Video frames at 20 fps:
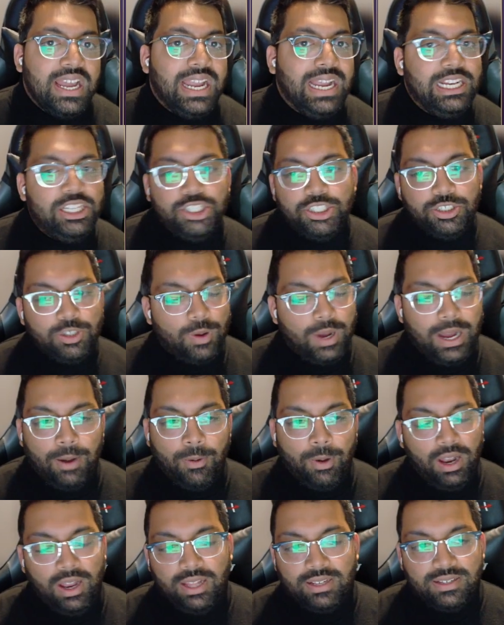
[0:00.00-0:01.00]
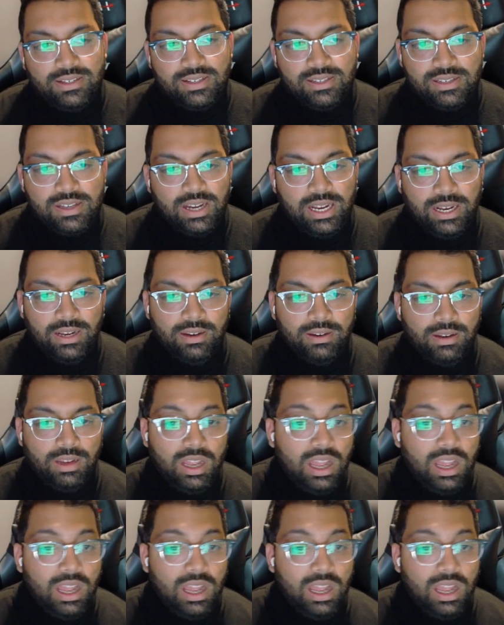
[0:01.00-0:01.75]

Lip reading: It's just not how I like to design.